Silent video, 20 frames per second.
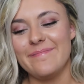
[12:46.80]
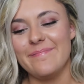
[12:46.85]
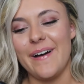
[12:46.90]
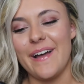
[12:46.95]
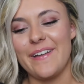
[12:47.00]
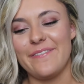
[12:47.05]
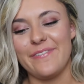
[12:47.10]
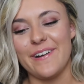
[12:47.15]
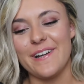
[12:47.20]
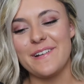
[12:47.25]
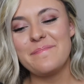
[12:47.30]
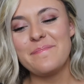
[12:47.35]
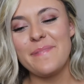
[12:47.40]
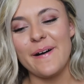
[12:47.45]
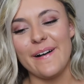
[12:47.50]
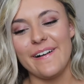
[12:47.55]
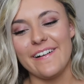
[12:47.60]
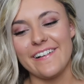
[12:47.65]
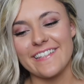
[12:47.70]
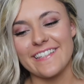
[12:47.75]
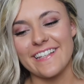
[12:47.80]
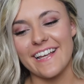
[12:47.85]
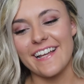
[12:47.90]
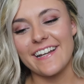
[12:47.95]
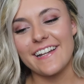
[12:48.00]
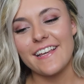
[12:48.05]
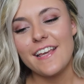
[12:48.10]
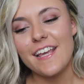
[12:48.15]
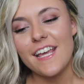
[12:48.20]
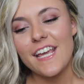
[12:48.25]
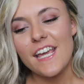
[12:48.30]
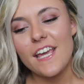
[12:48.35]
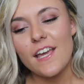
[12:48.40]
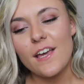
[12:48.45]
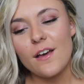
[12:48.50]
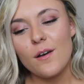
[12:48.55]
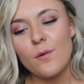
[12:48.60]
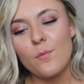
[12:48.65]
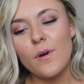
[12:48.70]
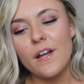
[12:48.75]
My friend Paul said,
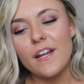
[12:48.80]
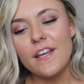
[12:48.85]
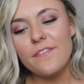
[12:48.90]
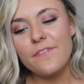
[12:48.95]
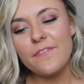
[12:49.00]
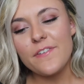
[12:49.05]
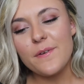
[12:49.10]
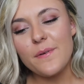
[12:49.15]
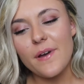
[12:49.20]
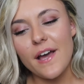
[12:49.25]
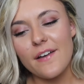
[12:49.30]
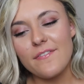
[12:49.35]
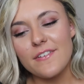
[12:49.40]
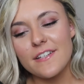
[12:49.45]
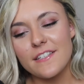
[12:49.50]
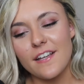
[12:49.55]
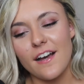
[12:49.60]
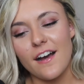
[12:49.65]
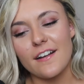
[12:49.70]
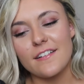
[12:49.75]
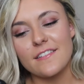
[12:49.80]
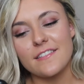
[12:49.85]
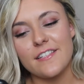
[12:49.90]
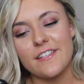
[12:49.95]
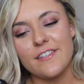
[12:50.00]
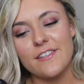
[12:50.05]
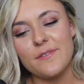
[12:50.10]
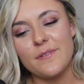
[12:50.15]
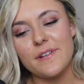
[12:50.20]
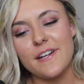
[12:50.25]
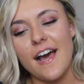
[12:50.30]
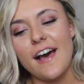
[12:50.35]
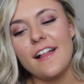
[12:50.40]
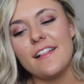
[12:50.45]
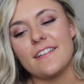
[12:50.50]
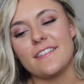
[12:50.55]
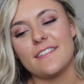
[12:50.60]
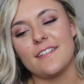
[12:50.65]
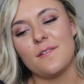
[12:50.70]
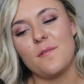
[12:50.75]
what if you haven't talked to you and
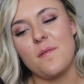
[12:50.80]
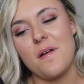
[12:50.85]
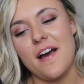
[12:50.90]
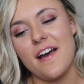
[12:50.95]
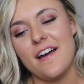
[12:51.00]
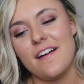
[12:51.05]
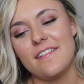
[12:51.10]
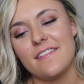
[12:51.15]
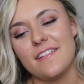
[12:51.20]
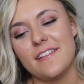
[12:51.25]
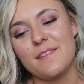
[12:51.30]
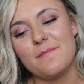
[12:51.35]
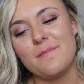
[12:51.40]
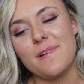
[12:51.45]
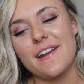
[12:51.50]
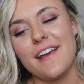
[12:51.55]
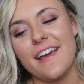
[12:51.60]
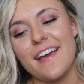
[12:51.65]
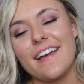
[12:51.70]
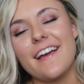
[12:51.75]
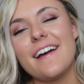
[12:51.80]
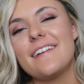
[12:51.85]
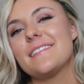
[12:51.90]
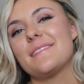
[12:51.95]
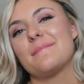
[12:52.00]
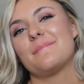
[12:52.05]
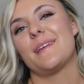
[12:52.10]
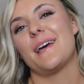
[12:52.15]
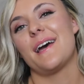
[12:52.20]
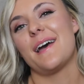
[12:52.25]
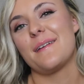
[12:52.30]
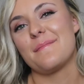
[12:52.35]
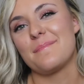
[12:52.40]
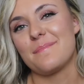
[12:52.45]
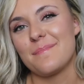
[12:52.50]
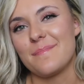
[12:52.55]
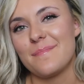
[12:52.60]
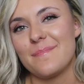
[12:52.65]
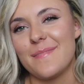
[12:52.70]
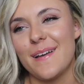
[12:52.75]
Alex in a while and you want to hang out
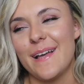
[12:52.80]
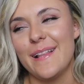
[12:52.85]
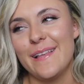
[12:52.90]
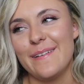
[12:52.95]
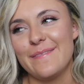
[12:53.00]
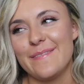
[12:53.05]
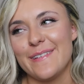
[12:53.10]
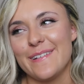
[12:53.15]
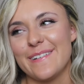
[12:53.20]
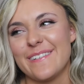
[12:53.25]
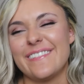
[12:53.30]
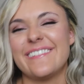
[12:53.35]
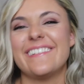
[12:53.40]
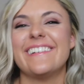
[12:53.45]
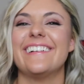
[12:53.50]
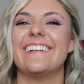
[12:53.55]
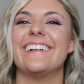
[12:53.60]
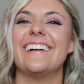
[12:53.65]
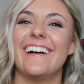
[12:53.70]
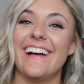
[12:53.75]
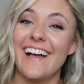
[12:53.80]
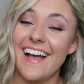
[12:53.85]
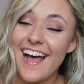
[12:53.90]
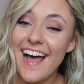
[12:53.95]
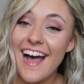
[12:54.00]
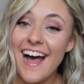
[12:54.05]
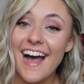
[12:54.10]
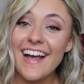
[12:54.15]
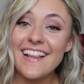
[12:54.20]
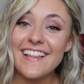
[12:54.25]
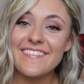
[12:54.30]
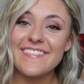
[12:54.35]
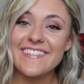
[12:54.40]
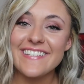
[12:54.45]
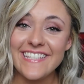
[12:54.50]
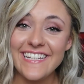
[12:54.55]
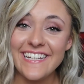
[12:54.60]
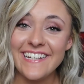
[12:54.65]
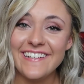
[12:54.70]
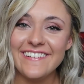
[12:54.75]
sometime? I love you. I love
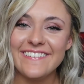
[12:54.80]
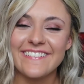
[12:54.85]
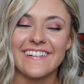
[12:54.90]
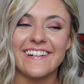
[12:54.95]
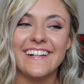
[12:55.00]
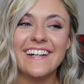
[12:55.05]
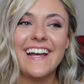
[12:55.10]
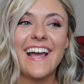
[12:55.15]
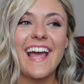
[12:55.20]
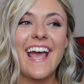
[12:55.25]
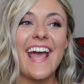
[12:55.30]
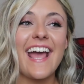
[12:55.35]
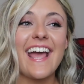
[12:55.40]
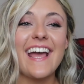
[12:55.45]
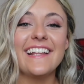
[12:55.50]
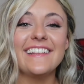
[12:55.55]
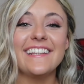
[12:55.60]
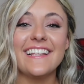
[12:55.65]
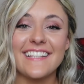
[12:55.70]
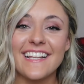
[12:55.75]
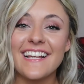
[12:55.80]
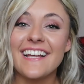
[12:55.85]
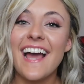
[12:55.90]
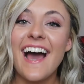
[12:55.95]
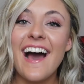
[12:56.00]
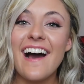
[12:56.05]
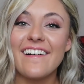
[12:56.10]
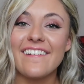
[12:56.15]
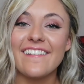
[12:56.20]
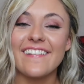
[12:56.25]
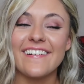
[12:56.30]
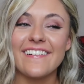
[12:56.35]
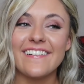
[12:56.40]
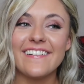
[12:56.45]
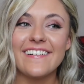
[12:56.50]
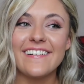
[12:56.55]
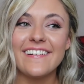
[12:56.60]
you too, and let's hang out.